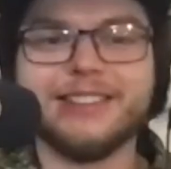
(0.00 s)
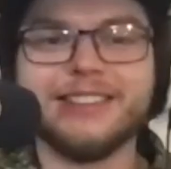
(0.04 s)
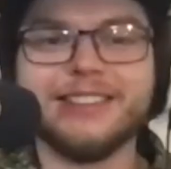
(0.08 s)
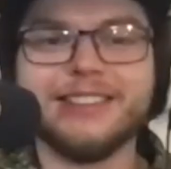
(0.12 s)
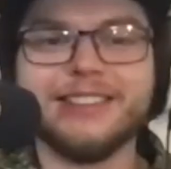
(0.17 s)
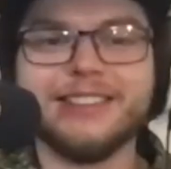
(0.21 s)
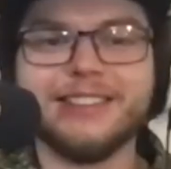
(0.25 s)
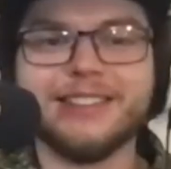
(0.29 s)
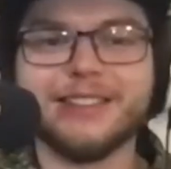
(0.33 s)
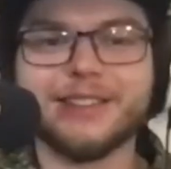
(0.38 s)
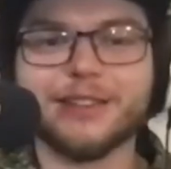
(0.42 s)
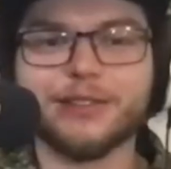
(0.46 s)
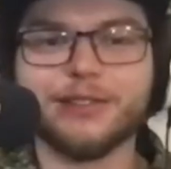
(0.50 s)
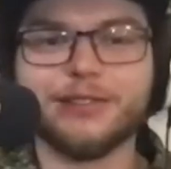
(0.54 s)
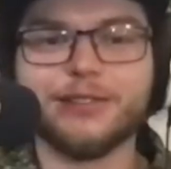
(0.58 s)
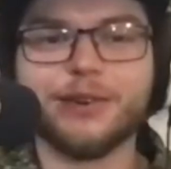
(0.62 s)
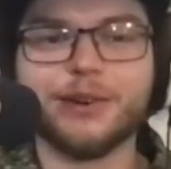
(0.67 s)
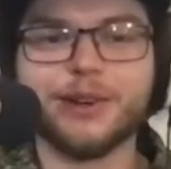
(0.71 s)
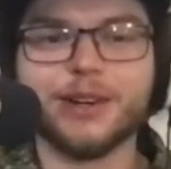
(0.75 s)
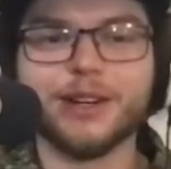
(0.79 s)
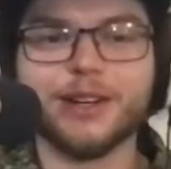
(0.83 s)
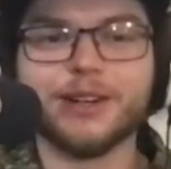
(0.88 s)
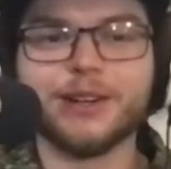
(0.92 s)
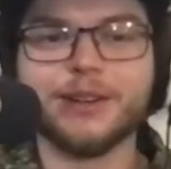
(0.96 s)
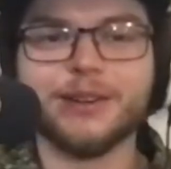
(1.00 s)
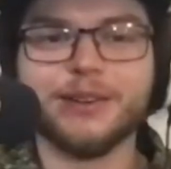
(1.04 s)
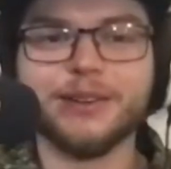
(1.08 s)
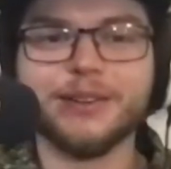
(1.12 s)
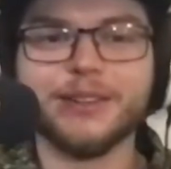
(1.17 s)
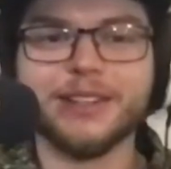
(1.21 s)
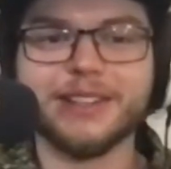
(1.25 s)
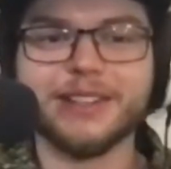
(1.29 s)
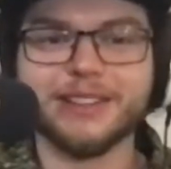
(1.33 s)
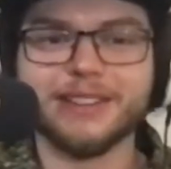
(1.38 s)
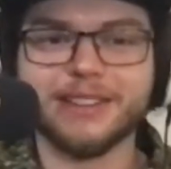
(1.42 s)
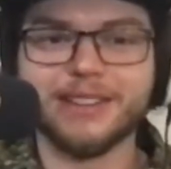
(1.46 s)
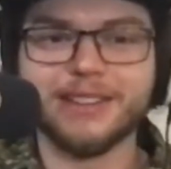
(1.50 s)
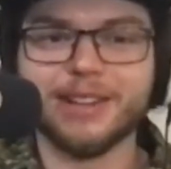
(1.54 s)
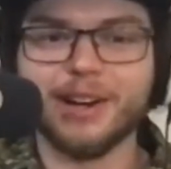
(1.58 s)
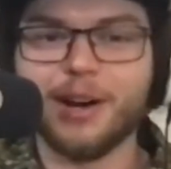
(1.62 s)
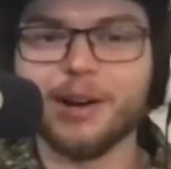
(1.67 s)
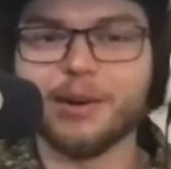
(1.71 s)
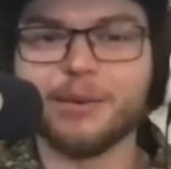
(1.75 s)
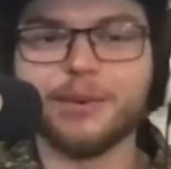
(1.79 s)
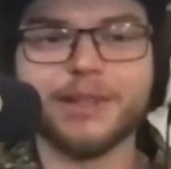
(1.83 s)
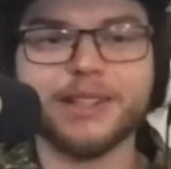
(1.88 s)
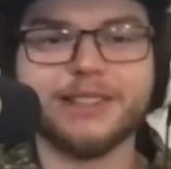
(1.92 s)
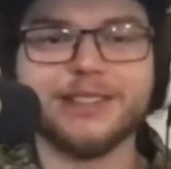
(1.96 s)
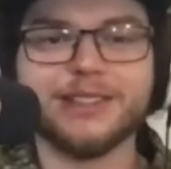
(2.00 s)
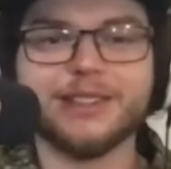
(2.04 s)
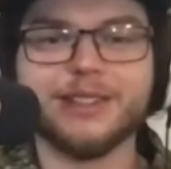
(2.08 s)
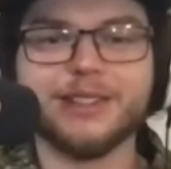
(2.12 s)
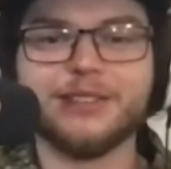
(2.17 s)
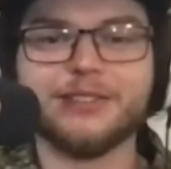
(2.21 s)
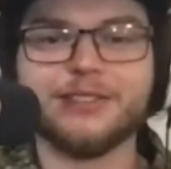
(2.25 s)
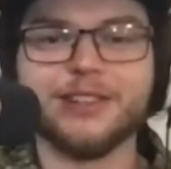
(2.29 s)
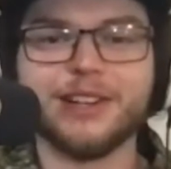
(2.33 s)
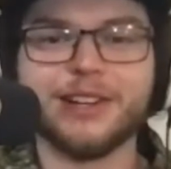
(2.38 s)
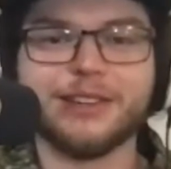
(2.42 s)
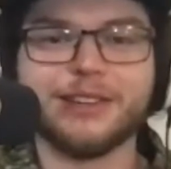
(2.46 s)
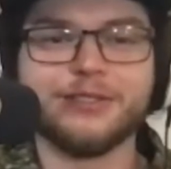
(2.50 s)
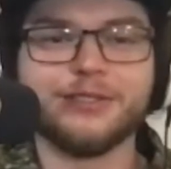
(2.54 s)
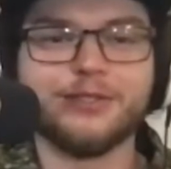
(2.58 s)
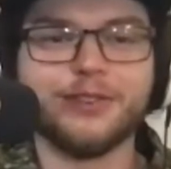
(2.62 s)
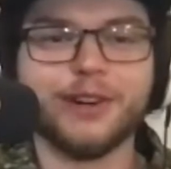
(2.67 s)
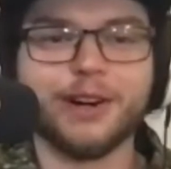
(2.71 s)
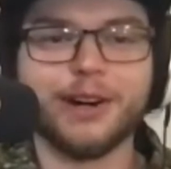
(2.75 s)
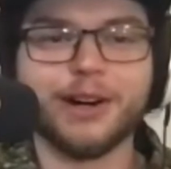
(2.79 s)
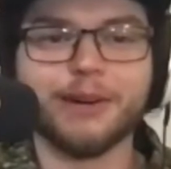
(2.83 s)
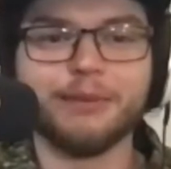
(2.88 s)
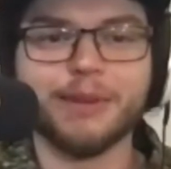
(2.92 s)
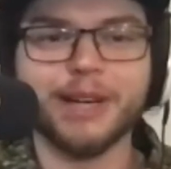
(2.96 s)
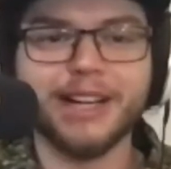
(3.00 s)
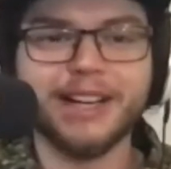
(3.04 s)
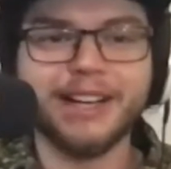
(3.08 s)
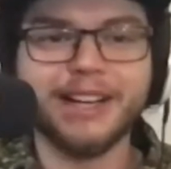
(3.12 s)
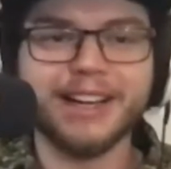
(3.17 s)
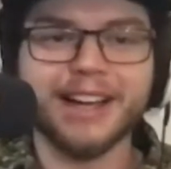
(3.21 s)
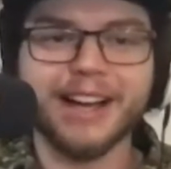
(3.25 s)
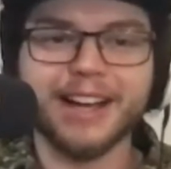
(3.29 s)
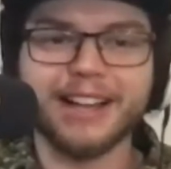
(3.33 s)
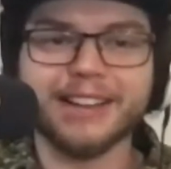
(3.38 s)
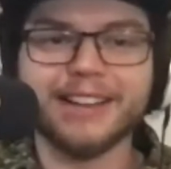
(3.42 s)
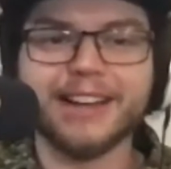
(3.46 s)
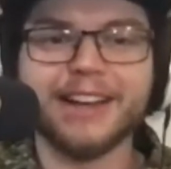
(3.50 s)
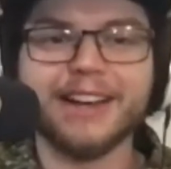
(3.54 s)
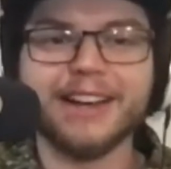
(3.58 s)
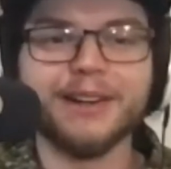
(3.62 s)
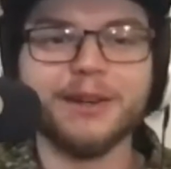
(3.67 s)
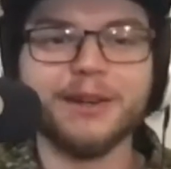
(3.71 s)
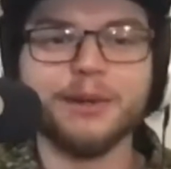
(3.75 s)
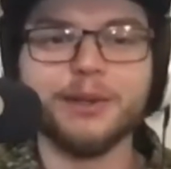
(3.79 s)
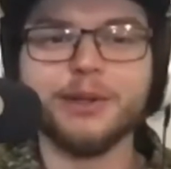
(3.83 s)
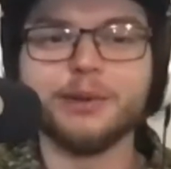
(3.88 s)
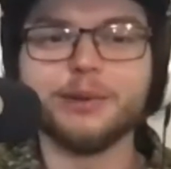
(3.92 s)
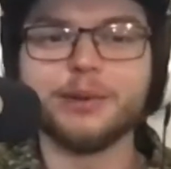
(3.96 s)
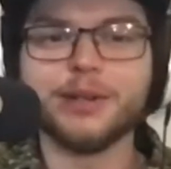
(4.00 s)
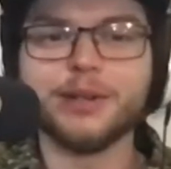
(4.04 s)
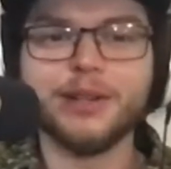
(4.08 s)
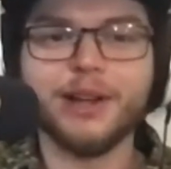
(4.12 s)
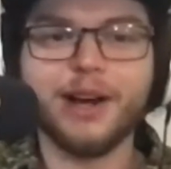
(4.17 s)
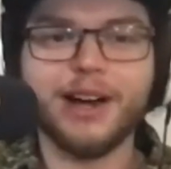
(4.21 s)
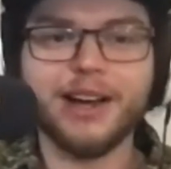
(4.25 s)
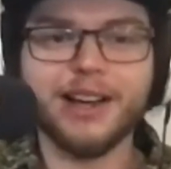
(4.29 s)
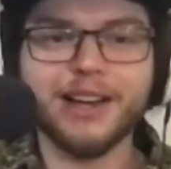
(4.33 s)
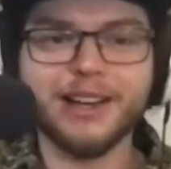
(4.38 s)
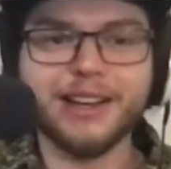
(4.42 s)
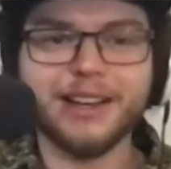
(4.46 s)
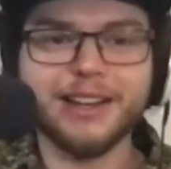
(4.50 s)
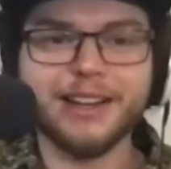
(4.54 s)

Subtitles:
to your 4-year-old that the dog went to live on a farm and they knew you were lying?